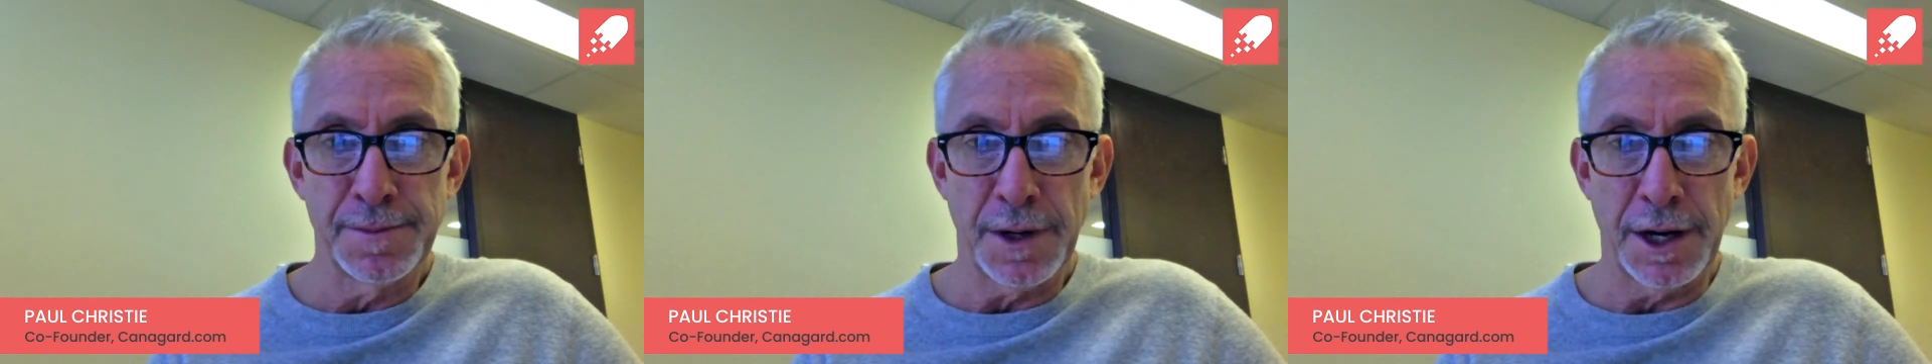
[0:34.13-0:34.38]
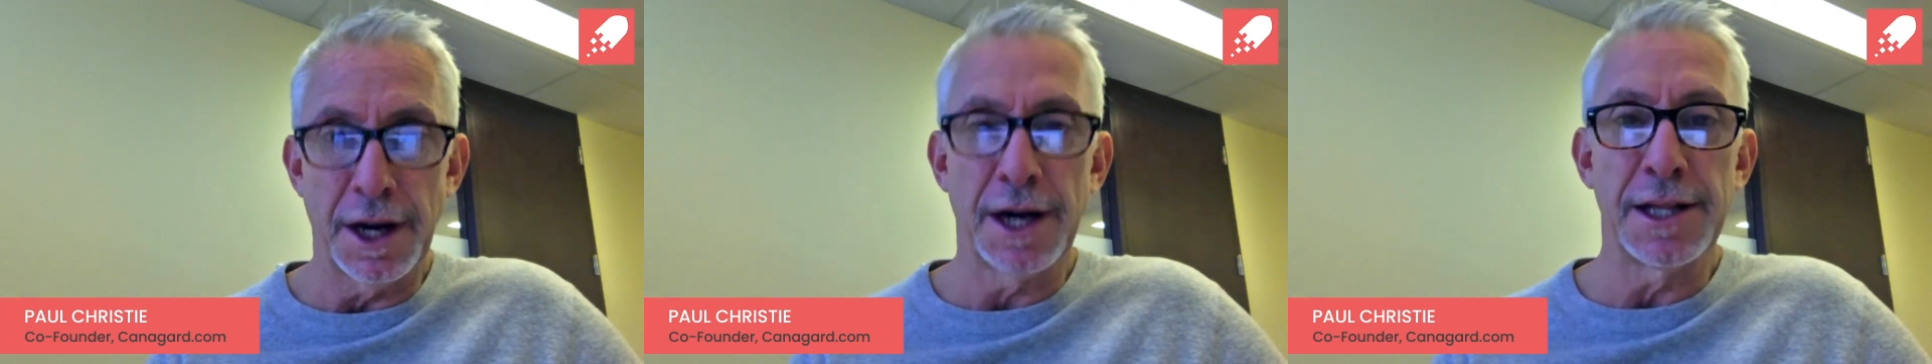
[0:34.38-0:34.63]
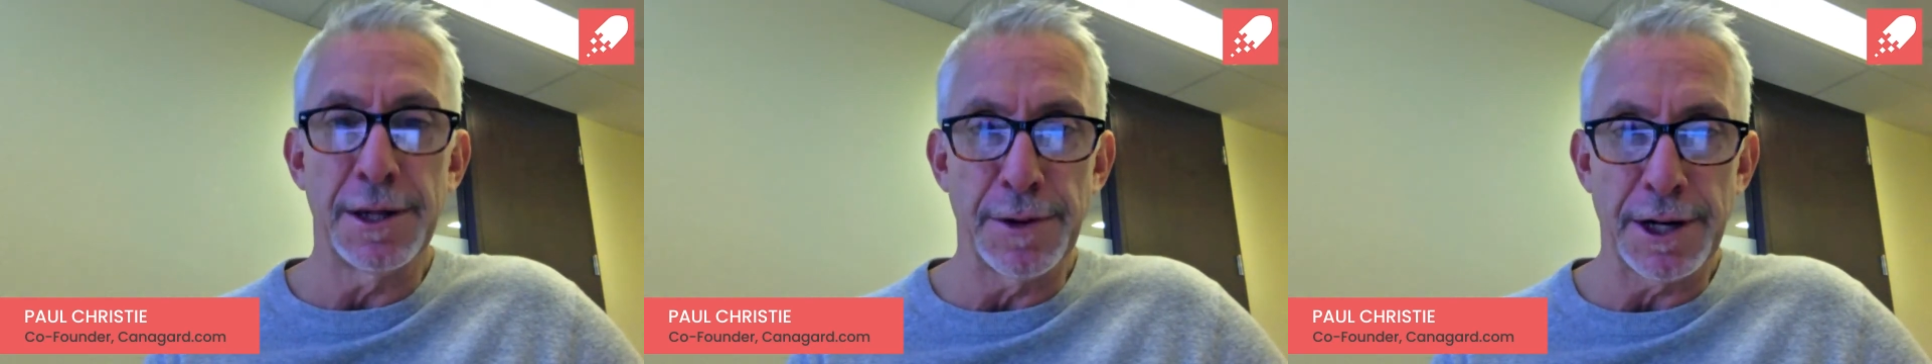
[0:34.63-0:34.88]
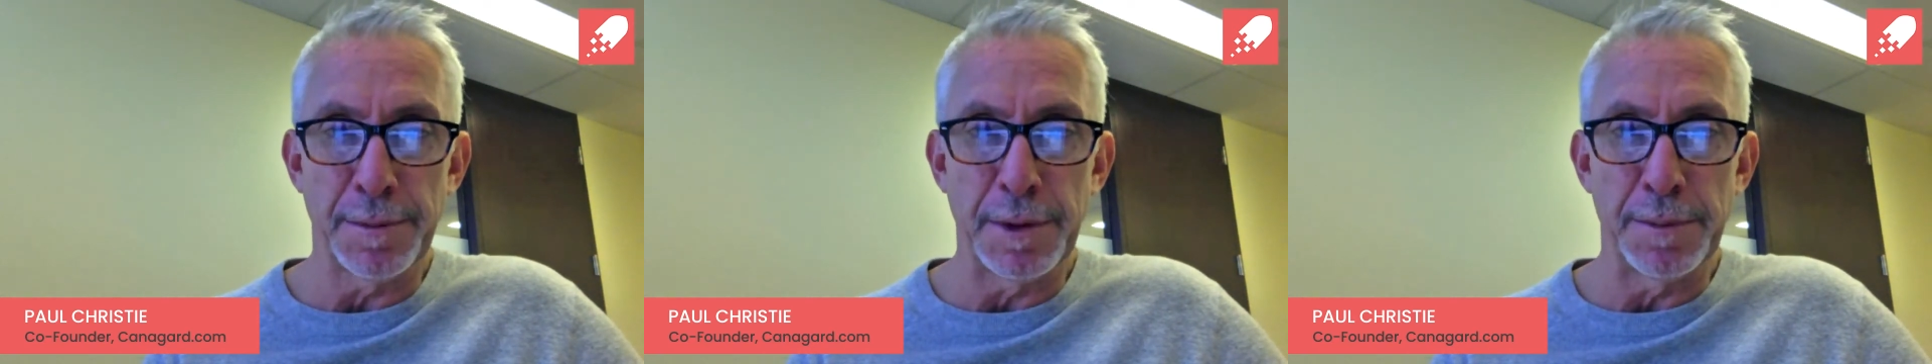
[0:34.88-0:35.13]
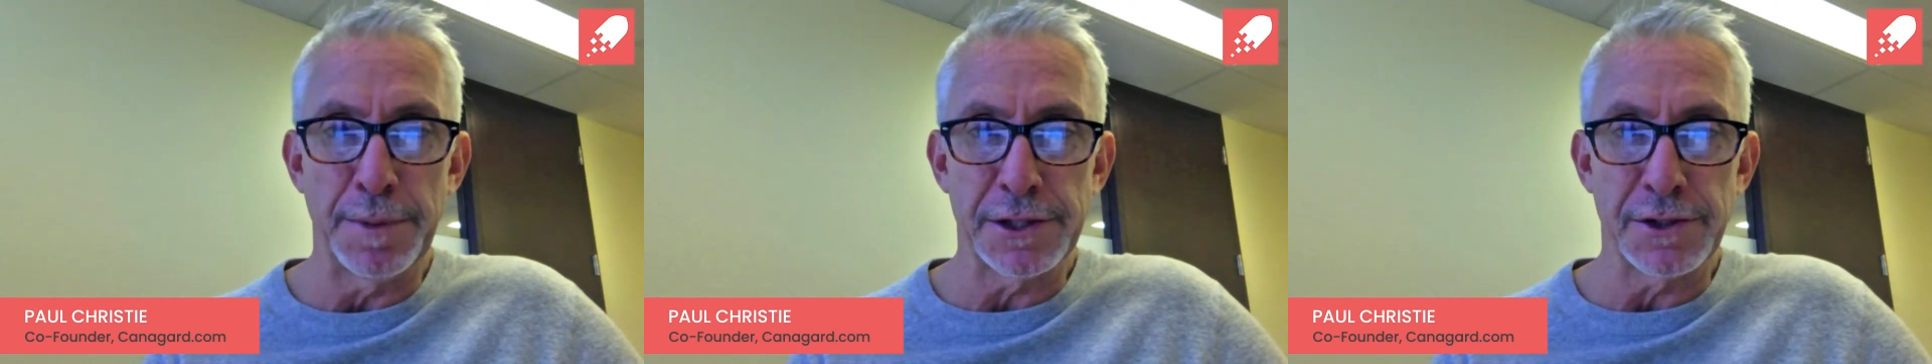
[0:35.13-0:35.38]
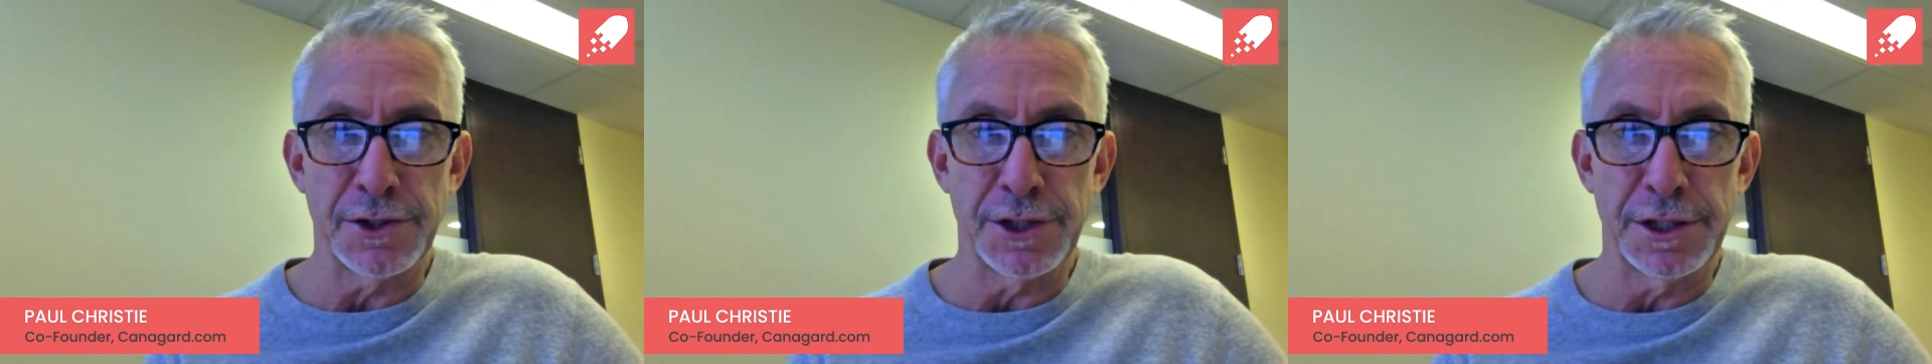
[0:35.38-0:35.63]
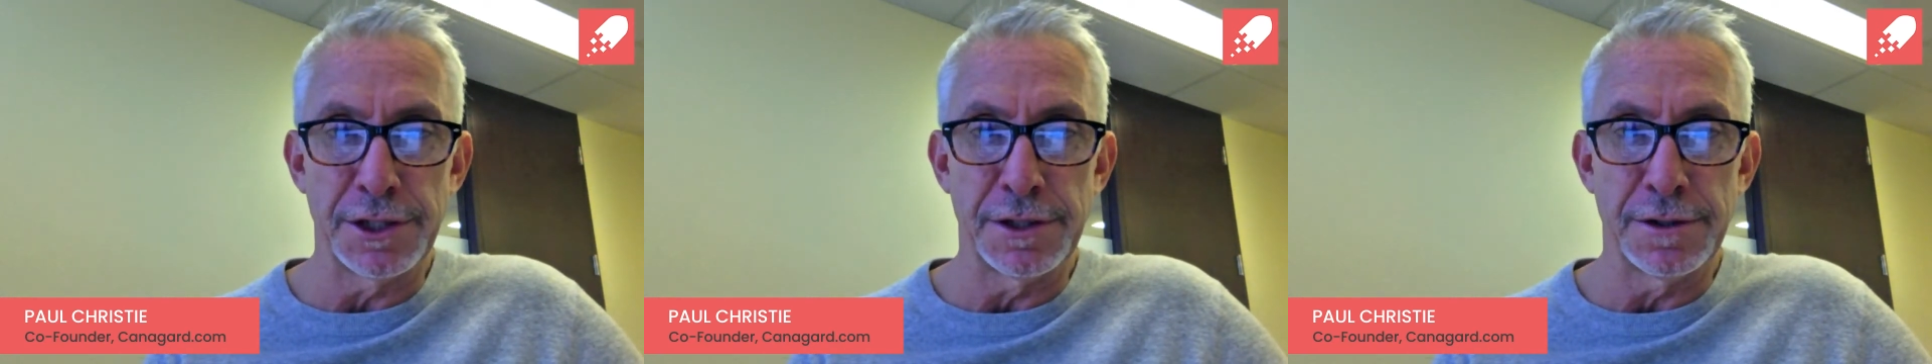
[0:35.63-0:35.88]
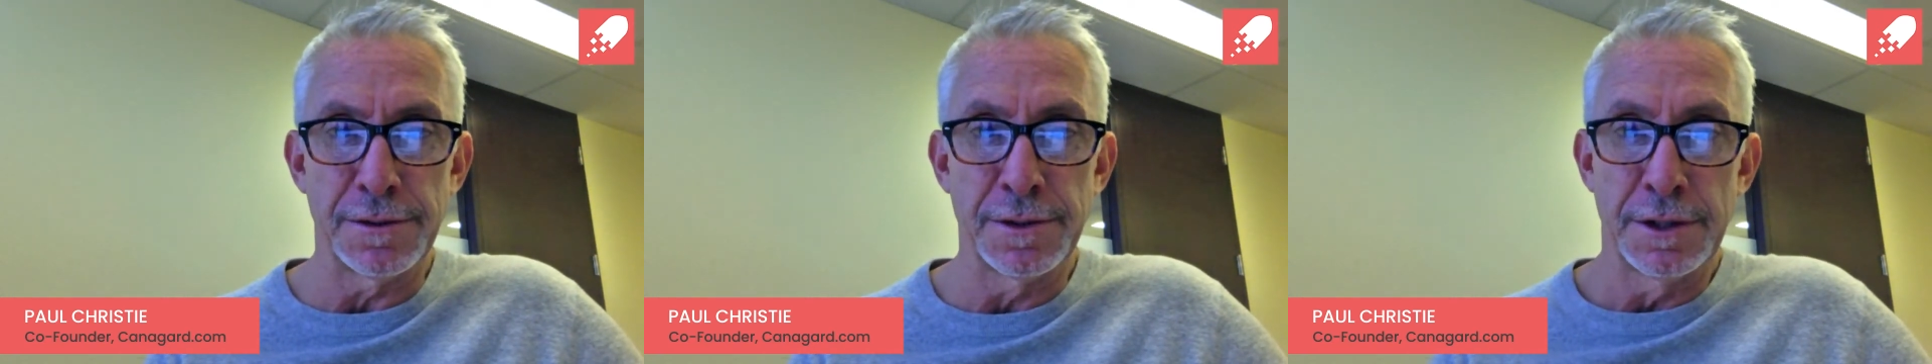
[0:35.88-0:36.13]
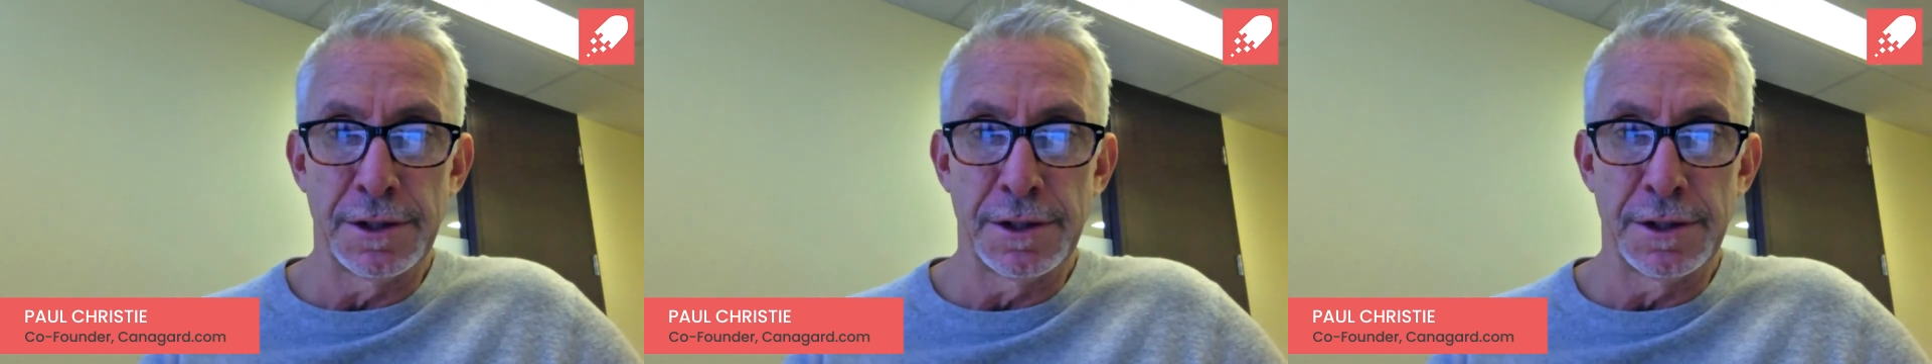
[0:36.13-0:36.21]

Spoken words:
I highly recommend Pixelgenio.